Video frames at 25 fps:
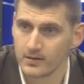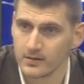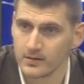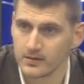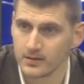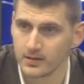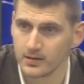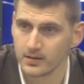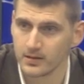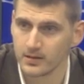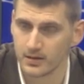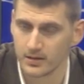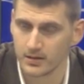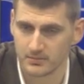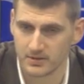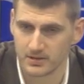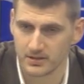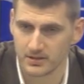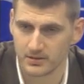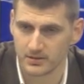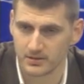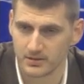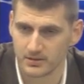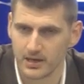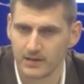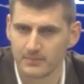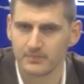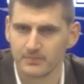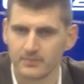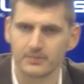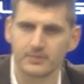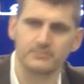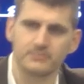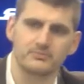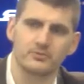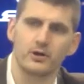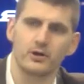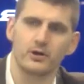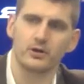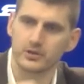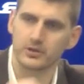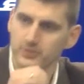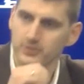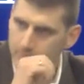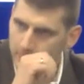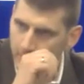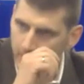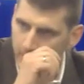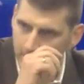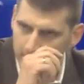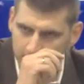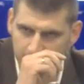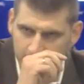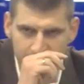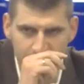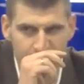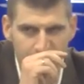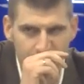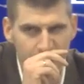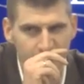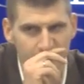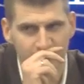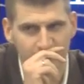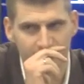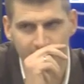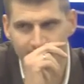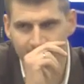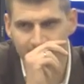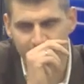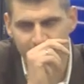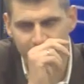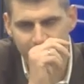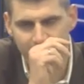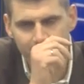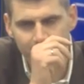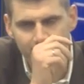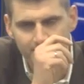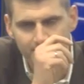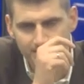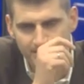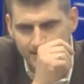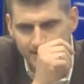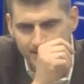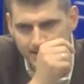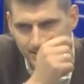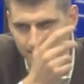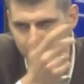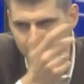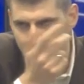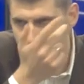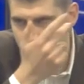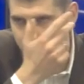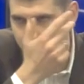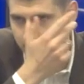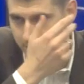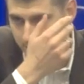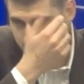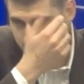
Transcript: Yeah, I mean, I'm talking to Bonnie, and he's working